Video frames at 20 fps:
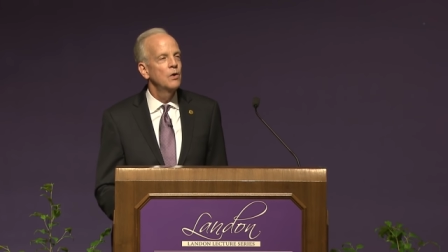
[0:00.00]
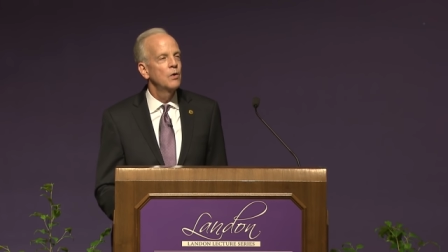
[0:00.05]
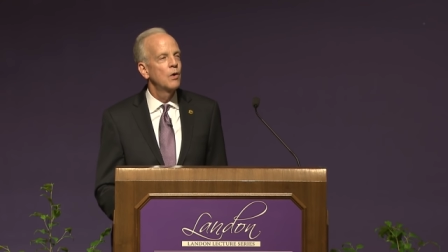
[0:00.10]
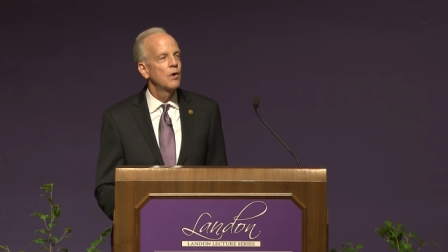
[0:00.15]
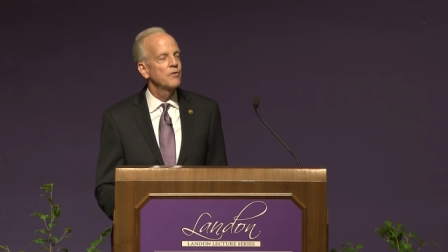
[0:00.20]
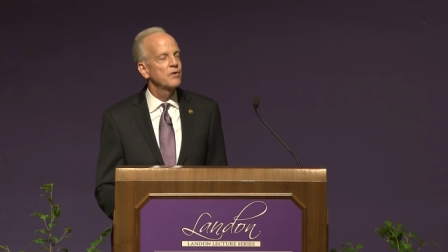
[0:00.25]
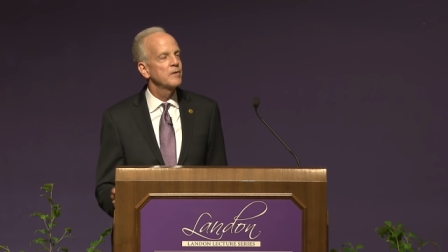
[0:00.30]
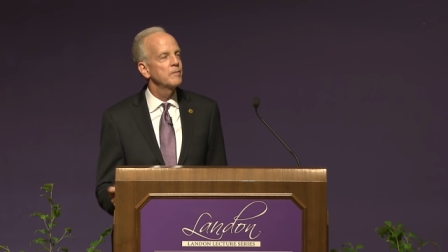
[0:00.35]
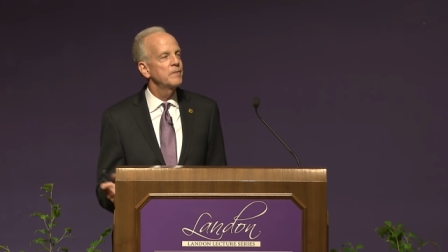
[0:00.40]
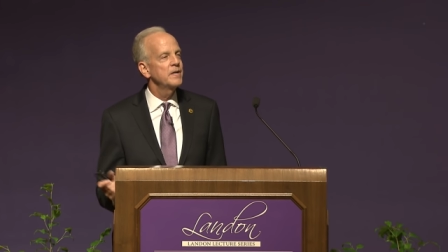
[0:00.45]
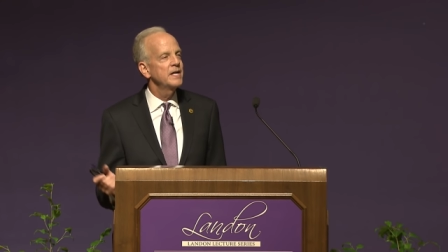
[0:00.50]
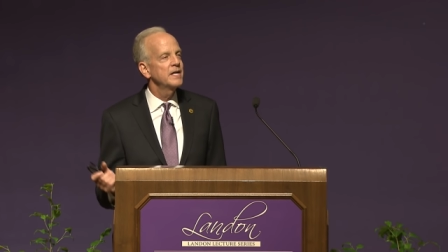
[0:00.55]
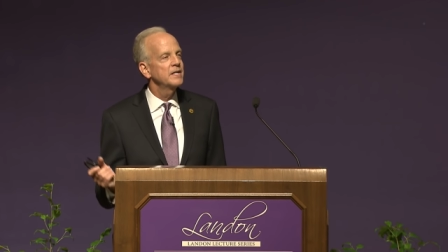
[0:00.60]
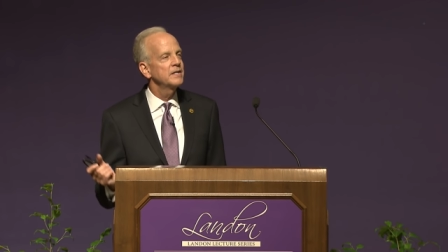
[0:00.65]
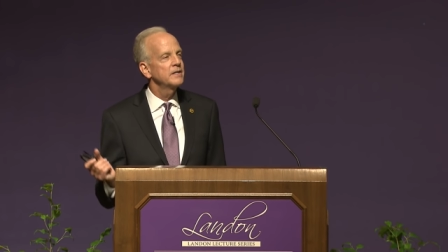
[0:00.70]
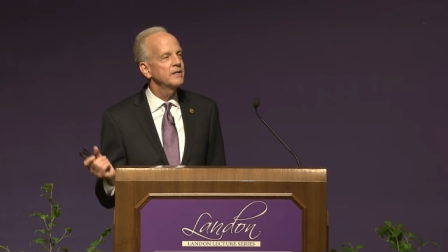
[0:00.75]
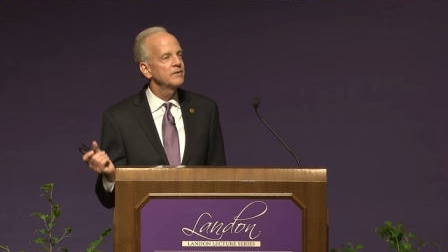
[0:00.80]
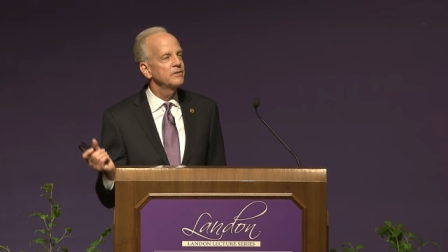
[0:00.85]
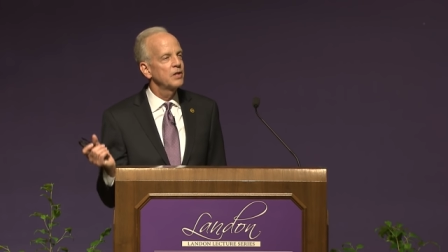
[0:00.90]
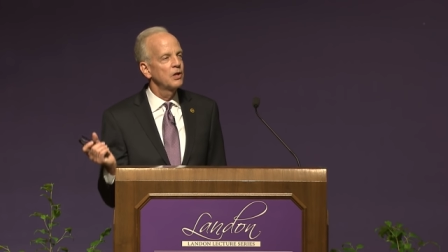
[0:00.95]
whether it be
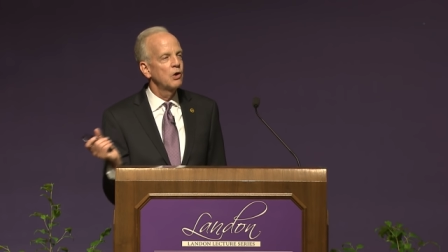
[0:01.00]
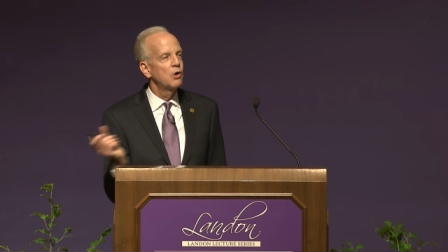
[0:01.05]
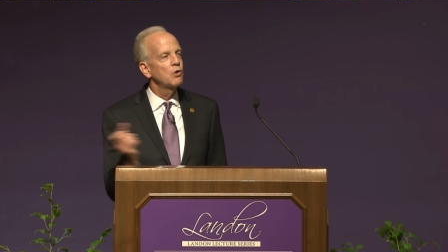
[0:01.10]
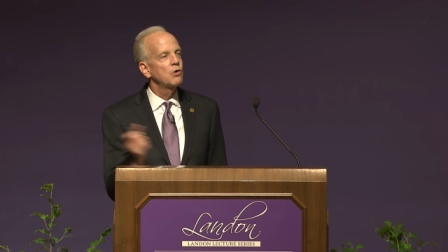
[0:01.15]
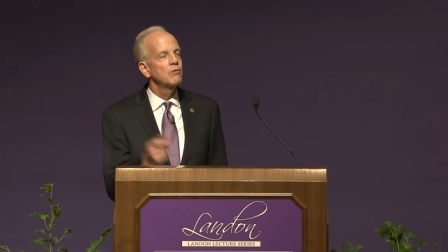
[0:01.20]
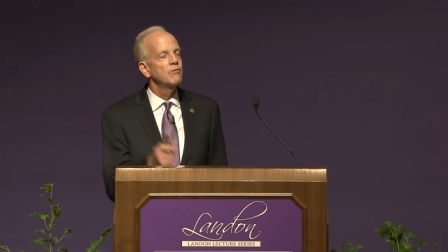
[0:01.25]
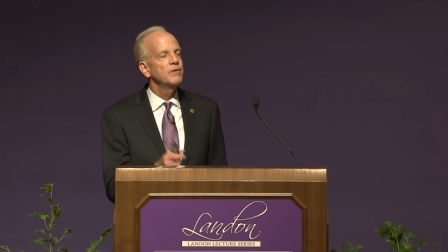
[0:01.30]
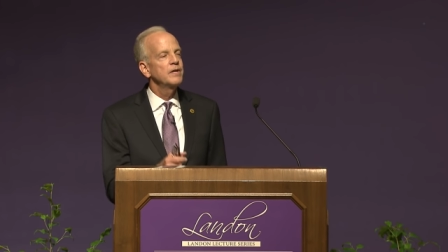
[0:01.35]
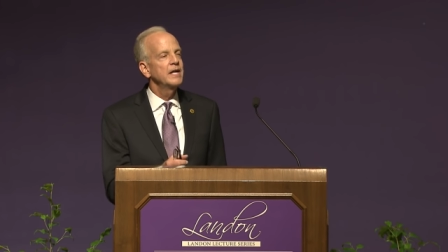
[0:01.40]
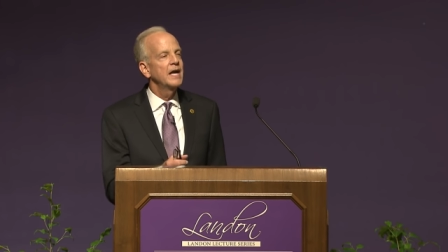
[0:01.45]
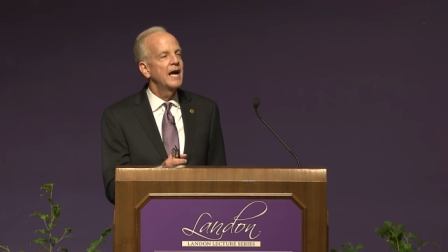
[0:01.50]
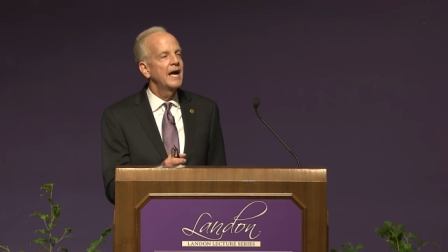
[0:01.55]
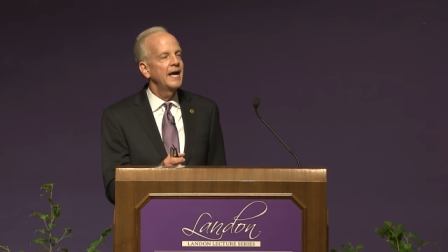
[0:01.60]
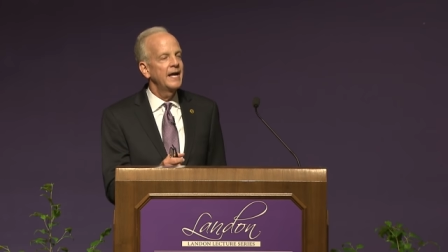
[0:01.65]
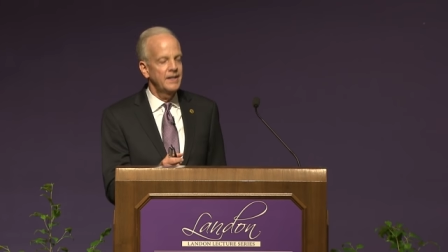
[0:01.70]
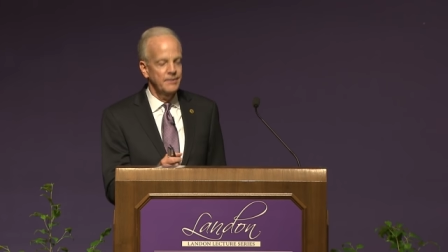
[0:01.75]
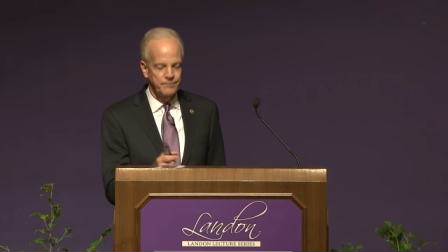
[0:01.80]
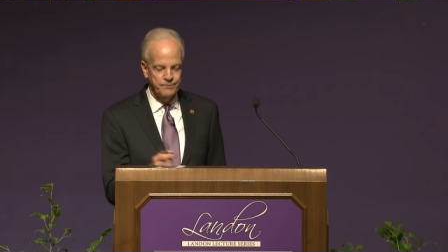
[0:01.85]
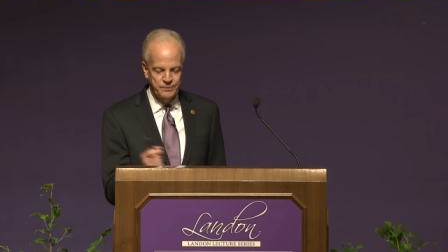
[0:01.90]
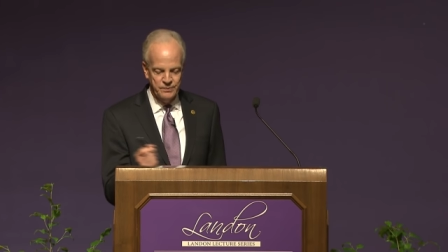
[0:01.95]
at the local
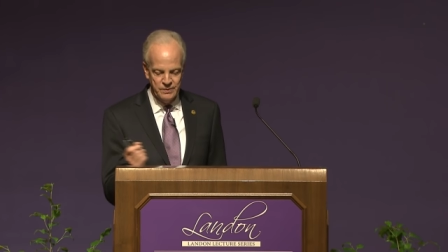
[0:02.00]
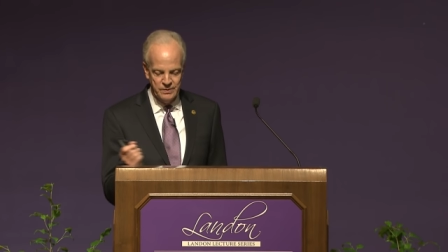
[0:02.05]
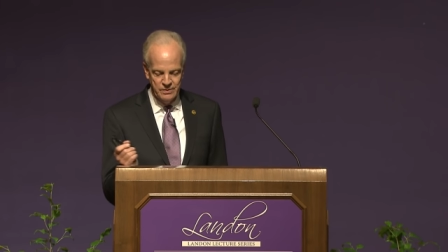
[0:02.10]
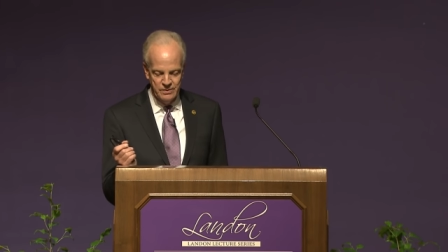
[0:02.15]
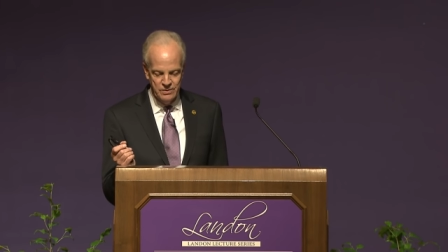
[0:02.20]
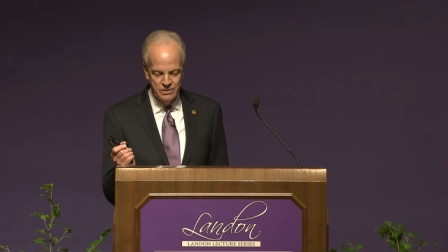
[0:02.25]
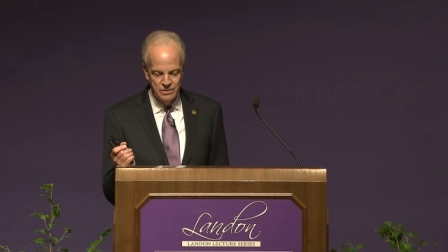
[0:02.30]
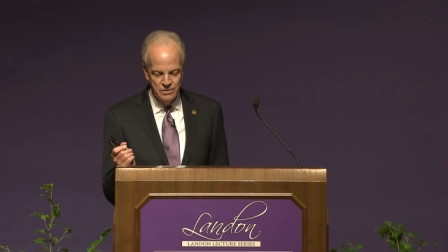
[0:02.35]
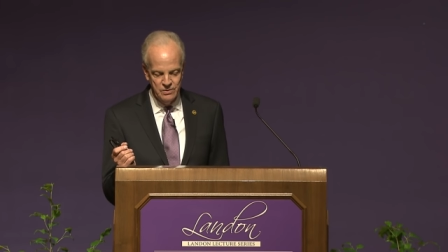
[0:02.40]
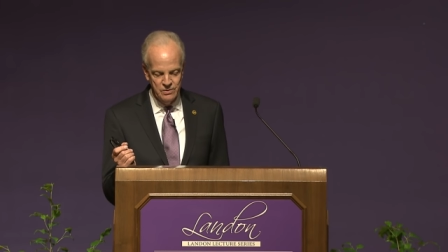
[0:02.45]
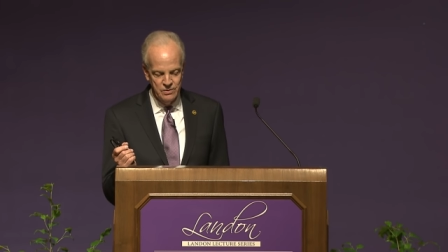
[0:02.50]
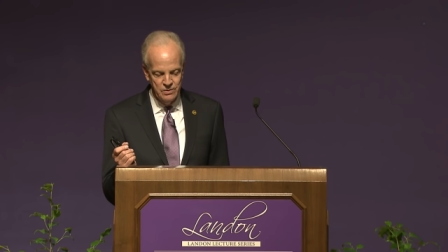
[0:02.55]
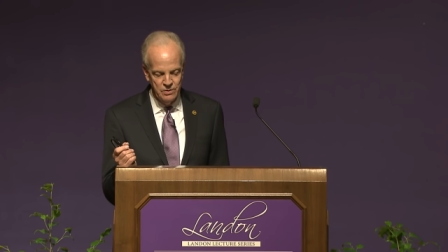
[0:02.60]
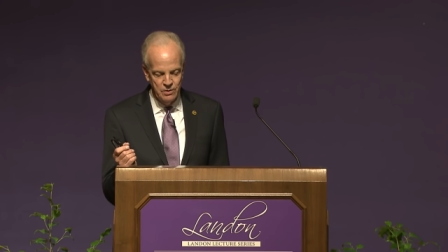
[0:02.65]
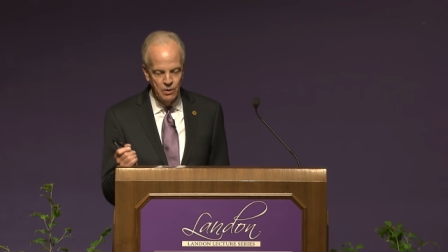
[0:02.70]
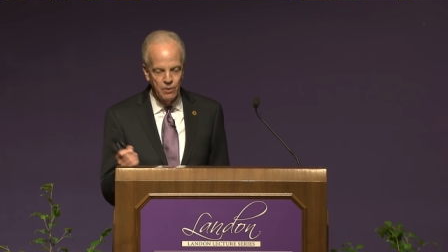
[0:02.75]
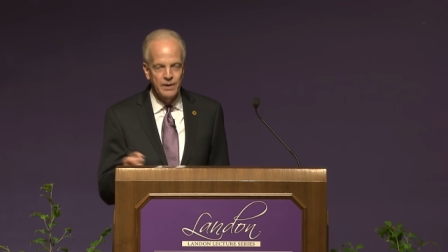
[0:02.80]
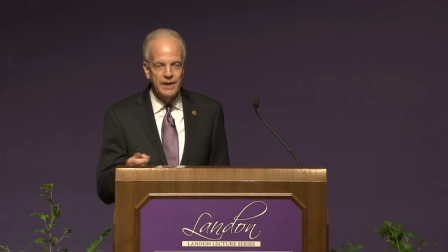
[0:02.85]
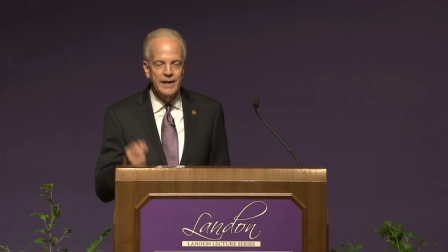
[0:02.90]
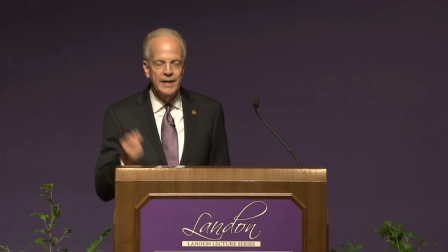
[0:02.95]
VA
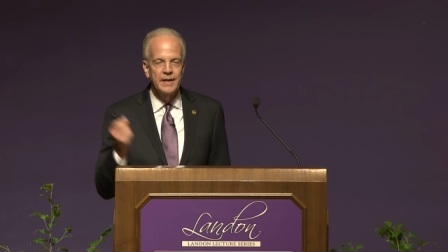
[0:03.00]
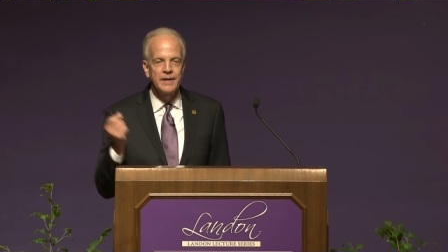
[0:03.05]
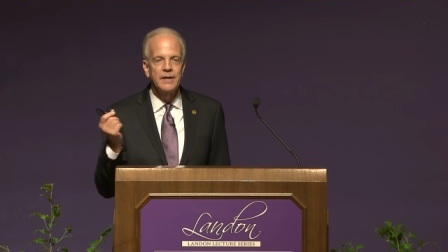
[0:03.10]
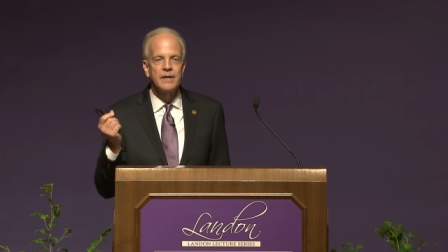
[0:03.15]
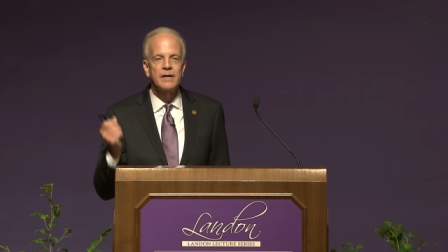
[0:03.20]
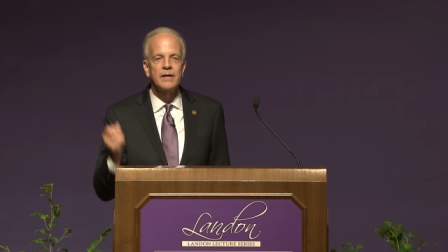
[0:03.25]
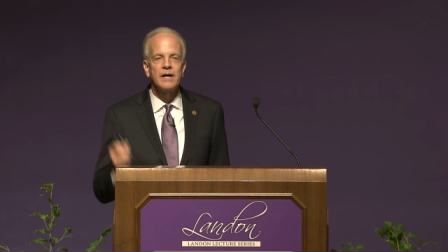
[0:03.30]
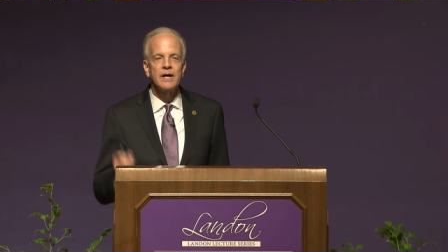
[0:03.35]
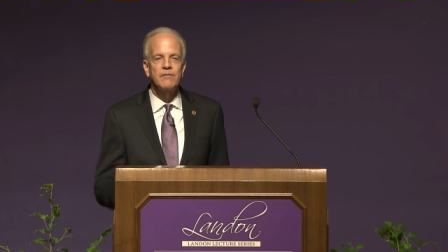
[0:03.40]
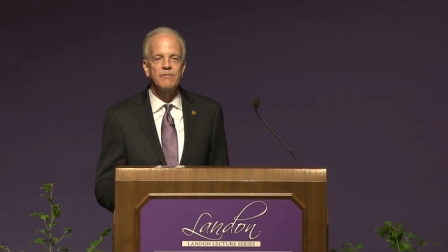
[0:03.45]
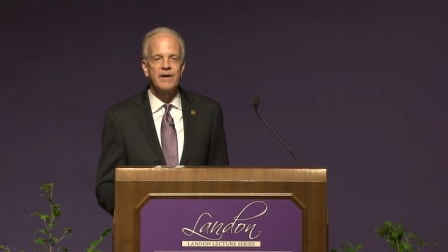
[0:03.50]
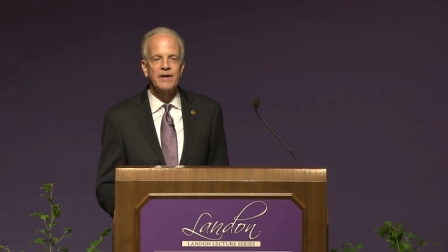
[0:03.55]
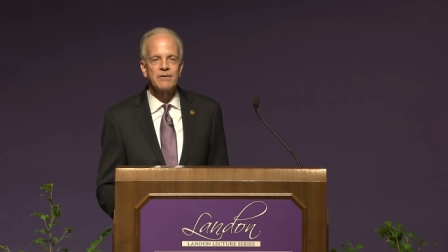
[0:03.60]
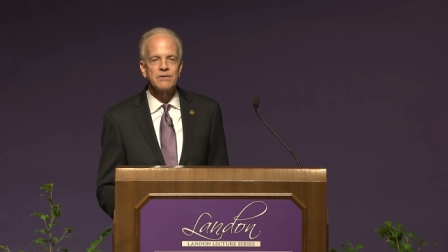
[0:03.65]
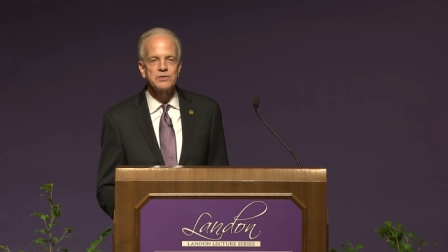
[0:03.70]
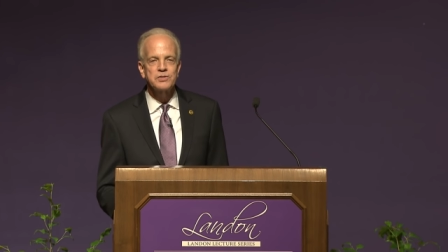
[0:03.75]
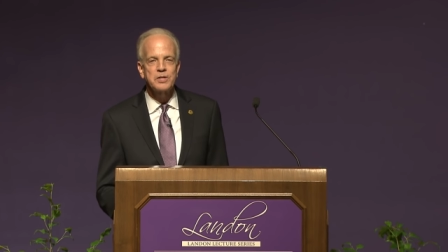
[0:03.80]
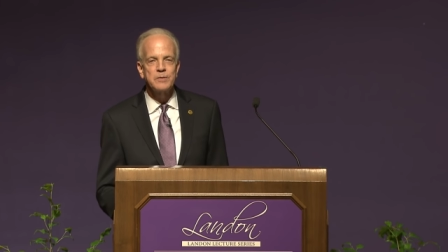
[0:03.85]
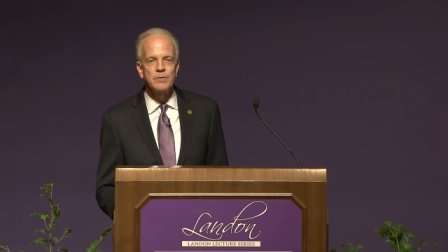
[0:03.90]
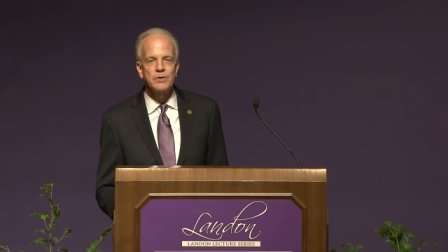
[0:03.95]
or in a
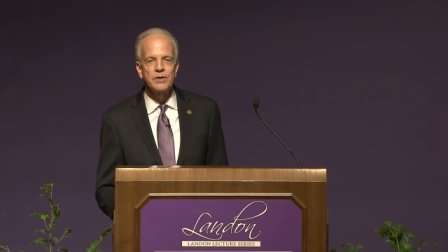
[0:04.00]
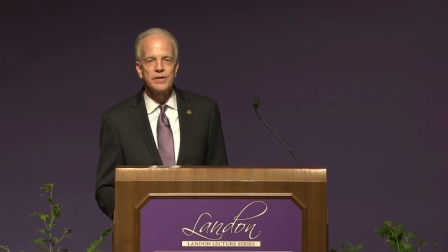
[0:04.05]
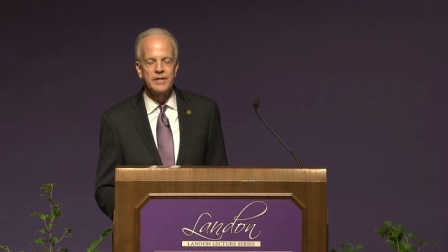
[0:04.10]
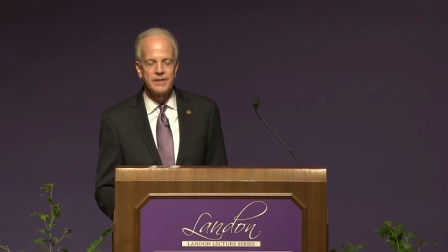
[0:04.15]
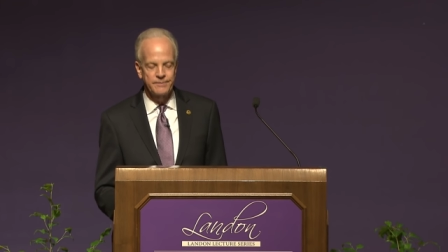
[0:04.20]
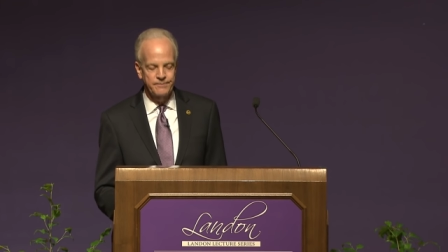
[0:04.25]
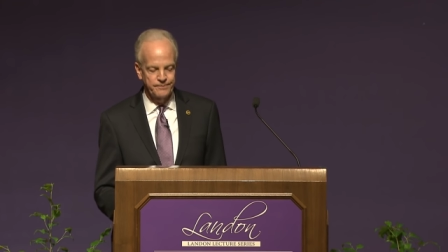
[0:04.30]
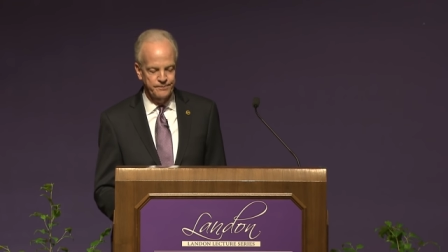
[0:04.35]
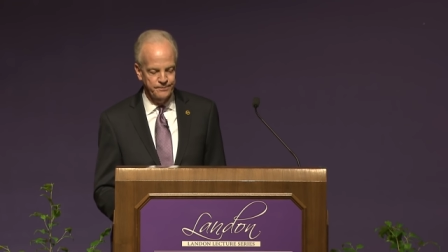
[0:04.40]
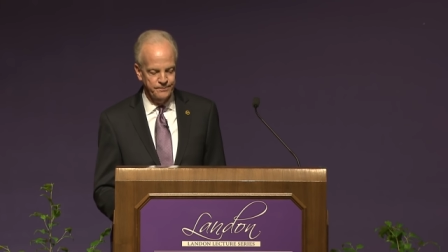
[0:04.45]
veterans community.